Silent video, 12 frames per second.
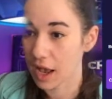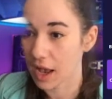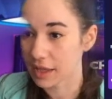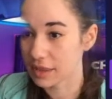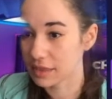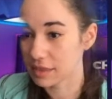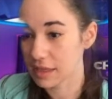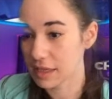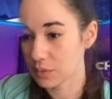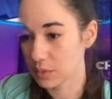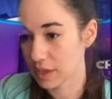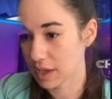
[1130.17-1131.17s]
I think
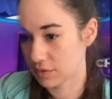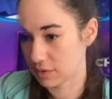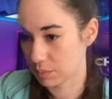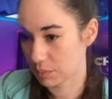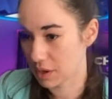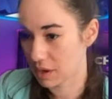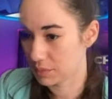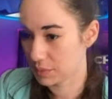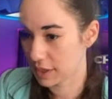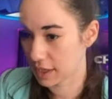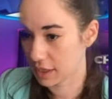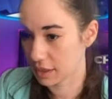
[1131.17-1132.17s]
we have a
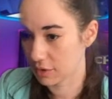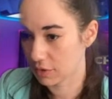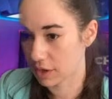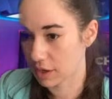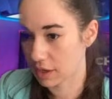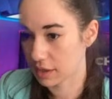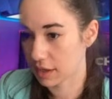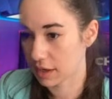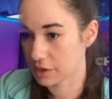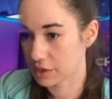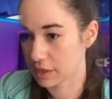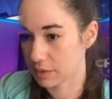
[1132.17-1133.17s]
pumpkin or a
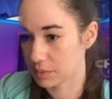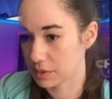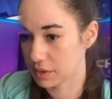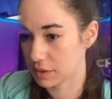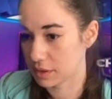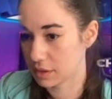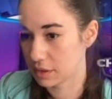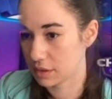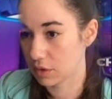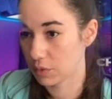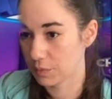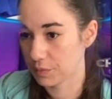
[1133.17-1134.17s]
carrot up here.
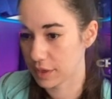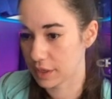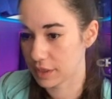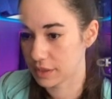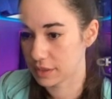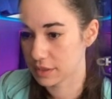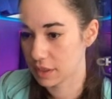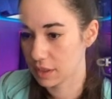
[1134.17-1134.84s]
Oh, there it is.